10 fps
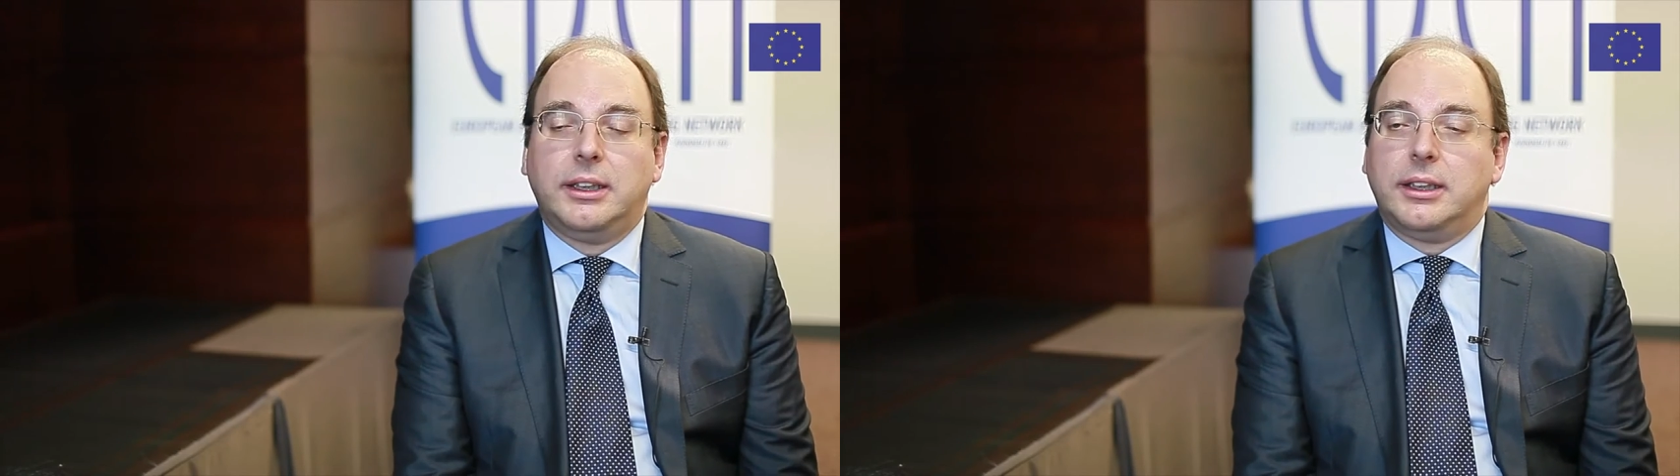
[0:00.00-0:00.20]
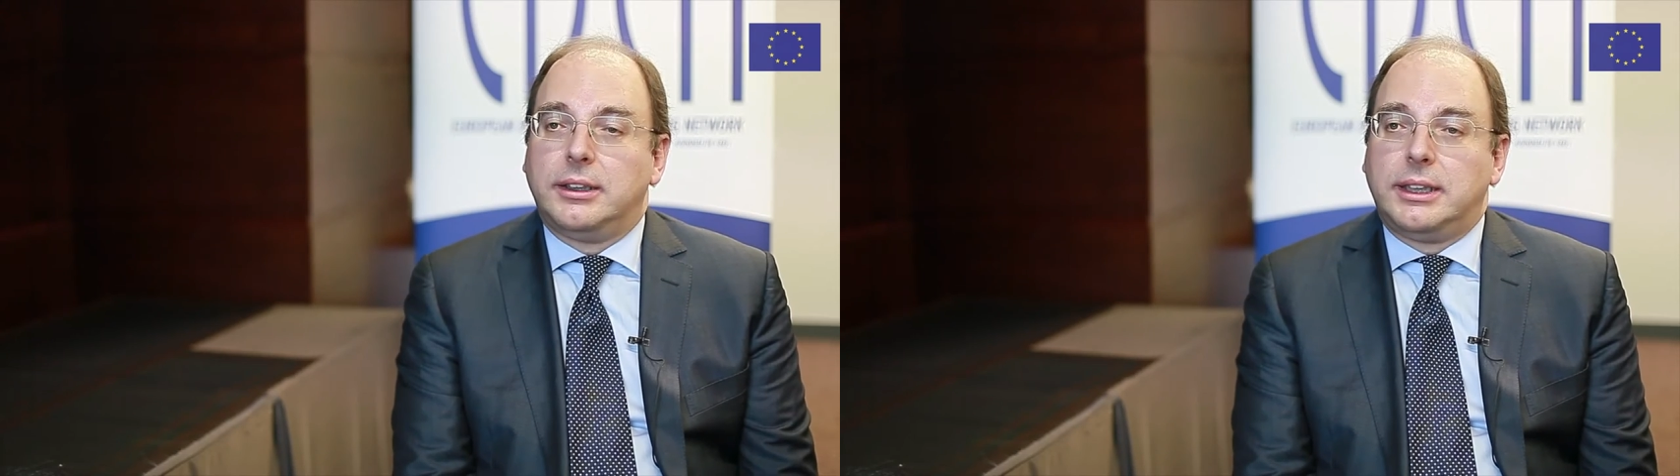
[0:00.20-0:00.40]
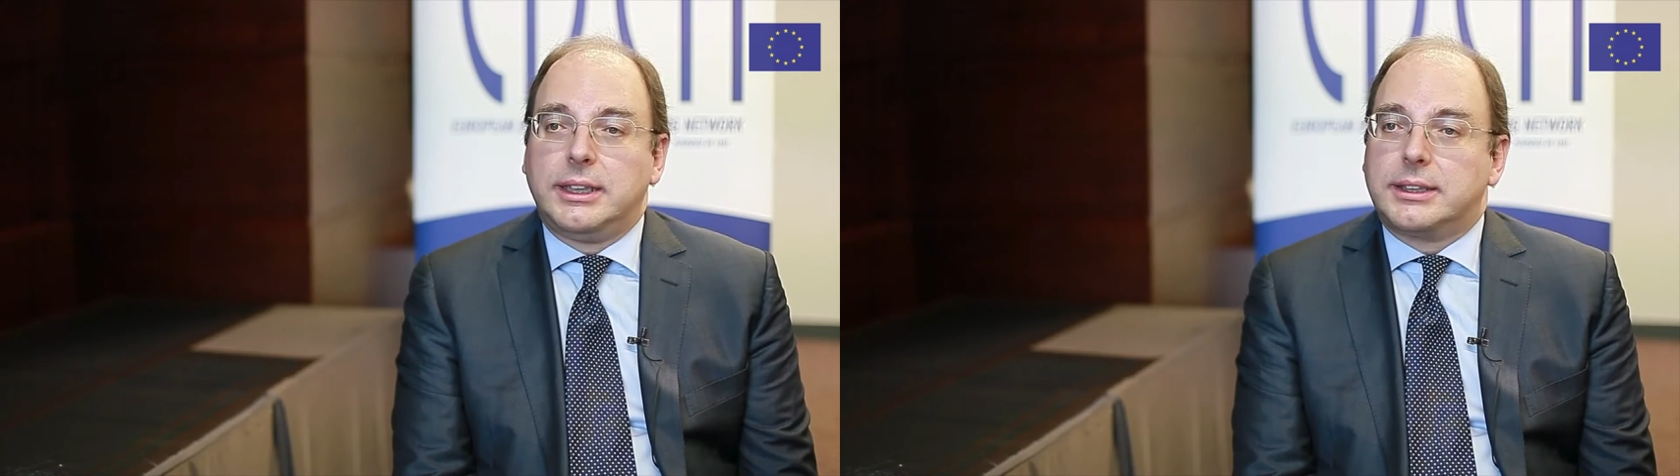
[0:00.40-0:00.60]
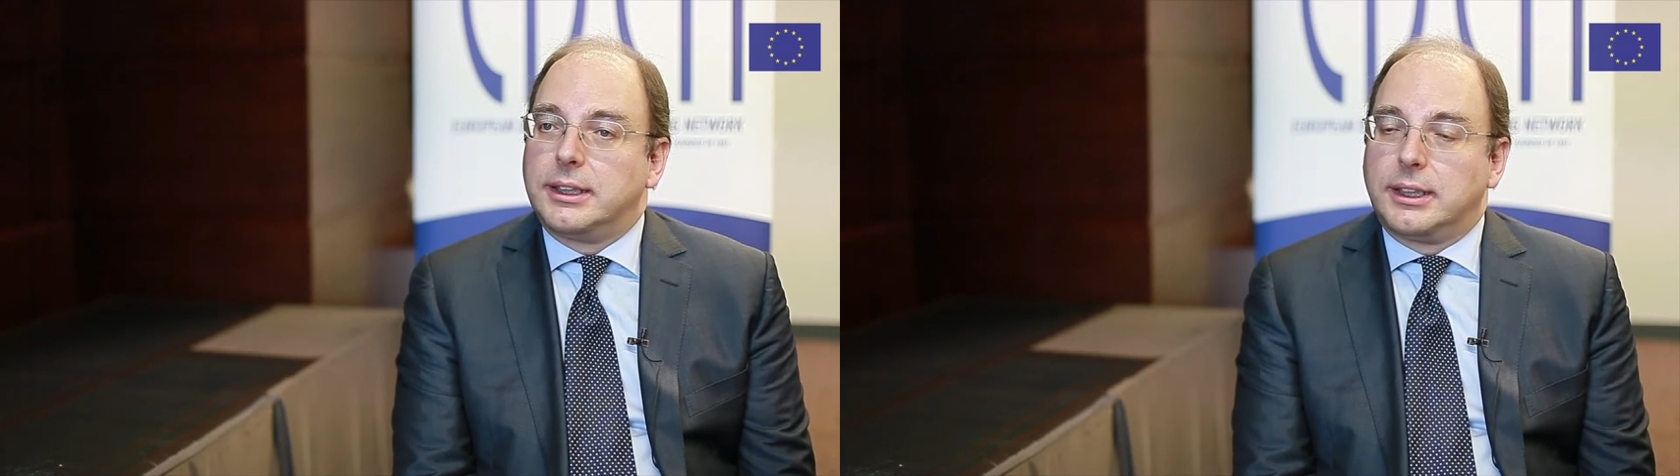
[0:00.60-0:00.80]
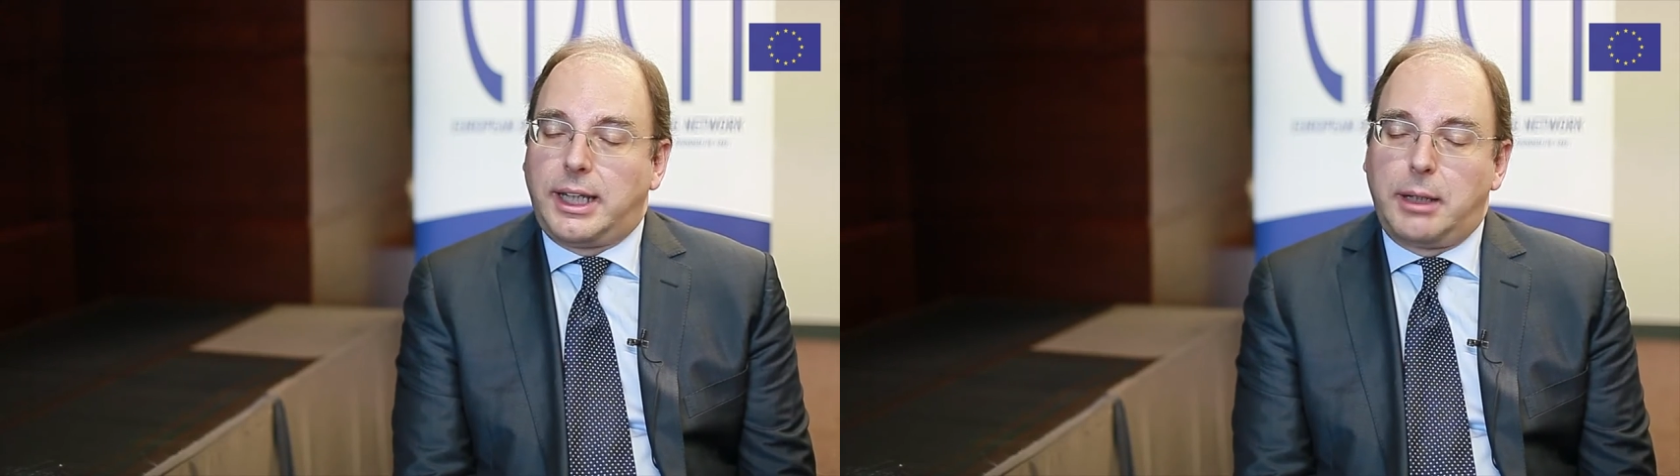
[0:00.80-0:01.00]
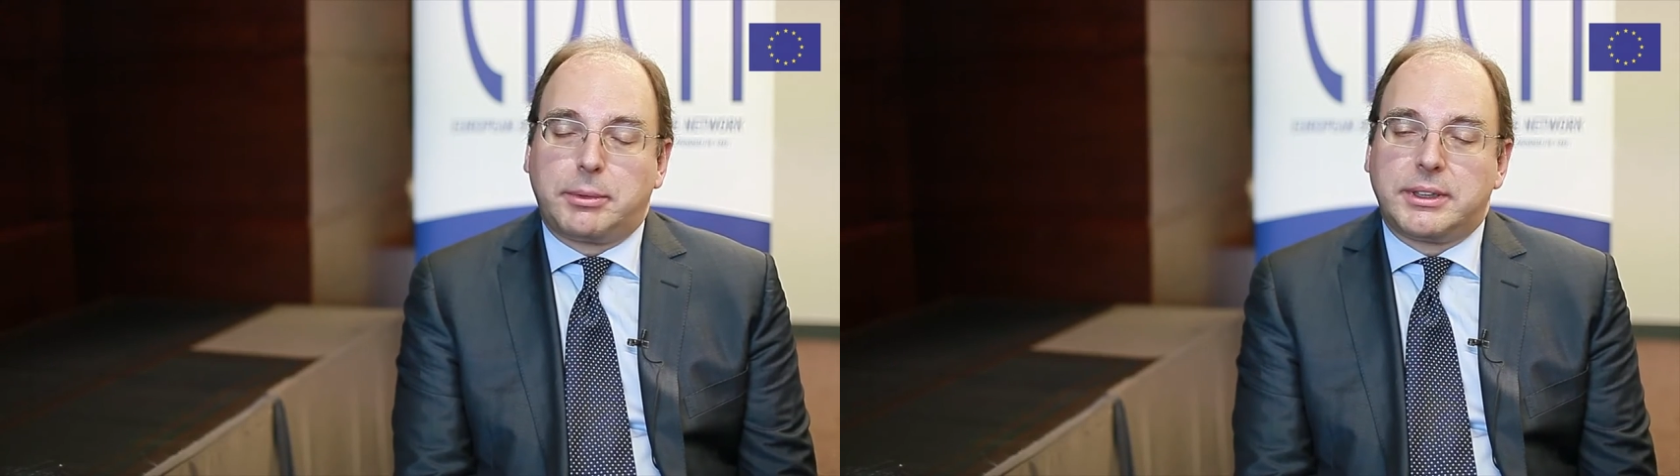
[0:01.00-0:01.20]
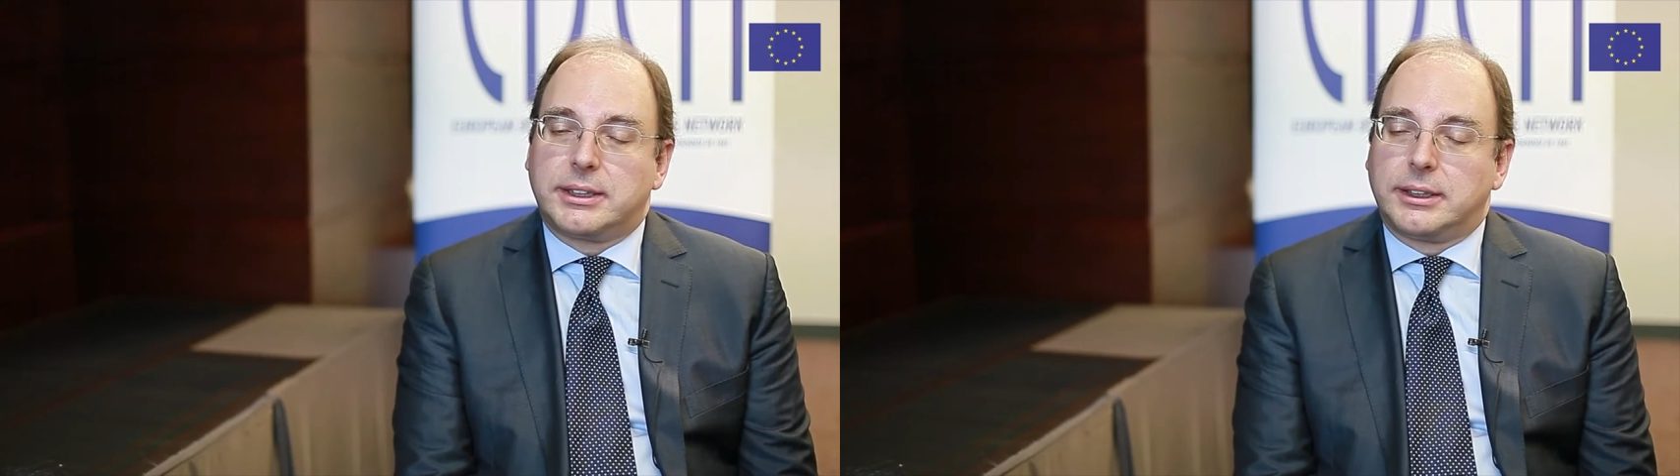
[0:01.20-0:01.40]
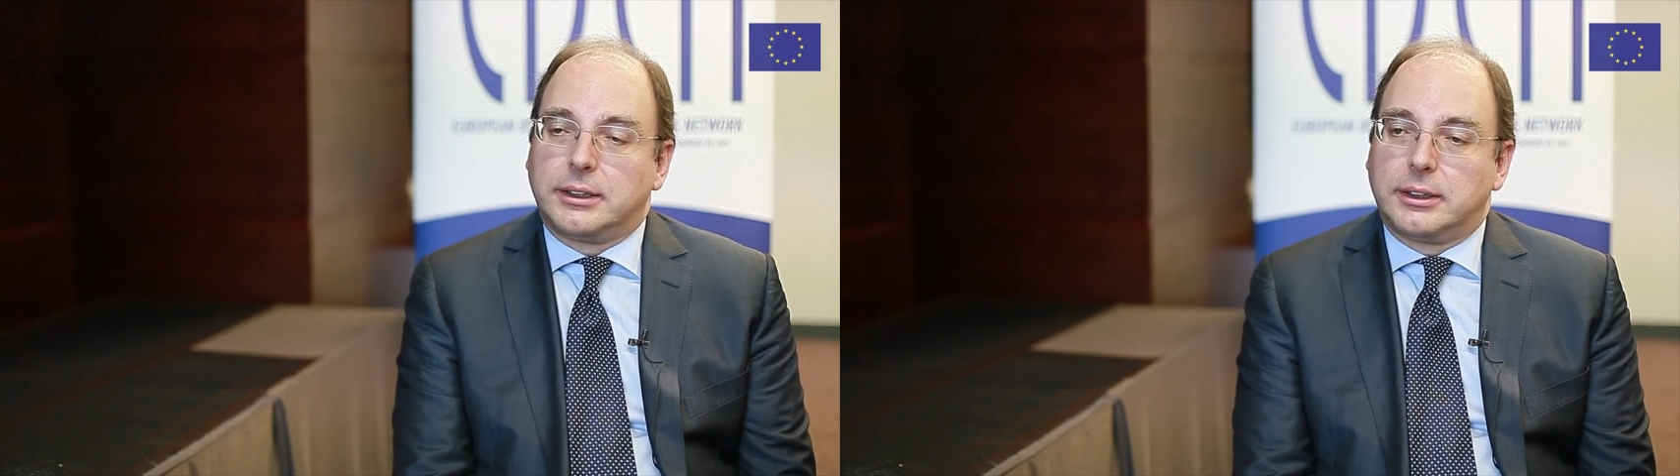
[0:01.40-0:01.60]
This uh,
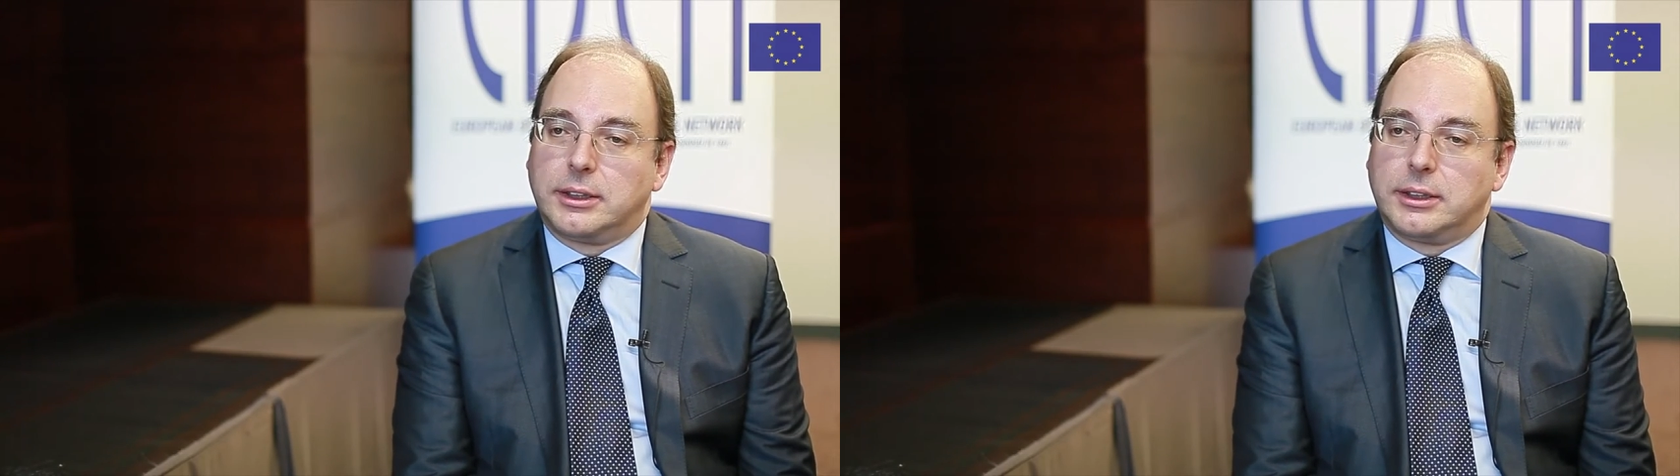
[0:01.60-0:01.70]
happens uh,